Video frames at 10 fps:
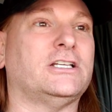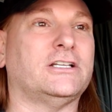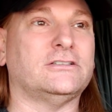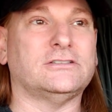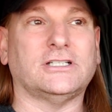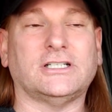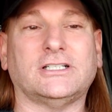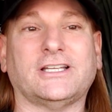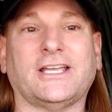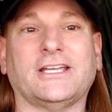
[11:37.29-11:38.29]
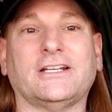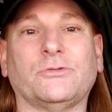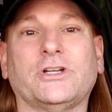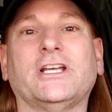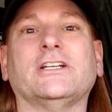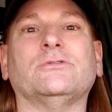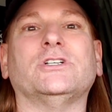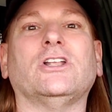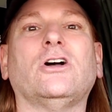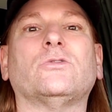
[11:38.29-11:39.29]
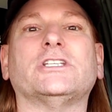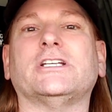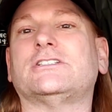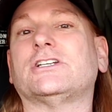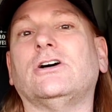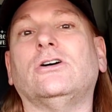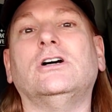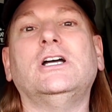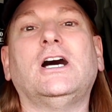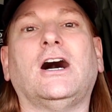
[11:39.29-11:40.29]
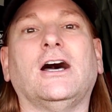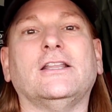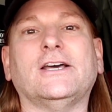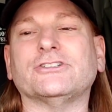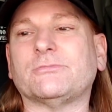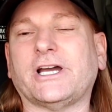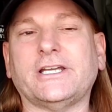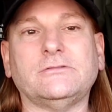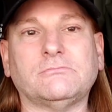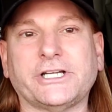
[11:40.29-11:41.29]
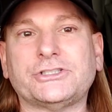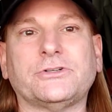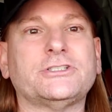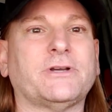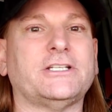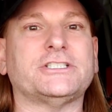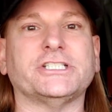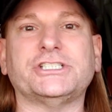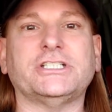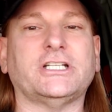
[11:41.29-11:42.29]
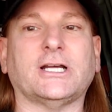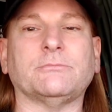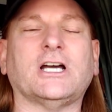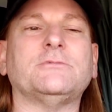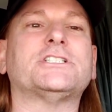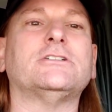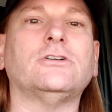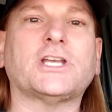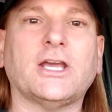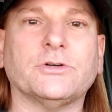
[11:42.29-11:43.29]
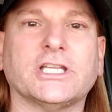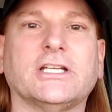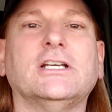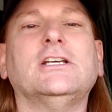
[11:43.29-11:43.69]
And I went ahead and went along with that. So that was my choice, my decision, and I'm still okay with it.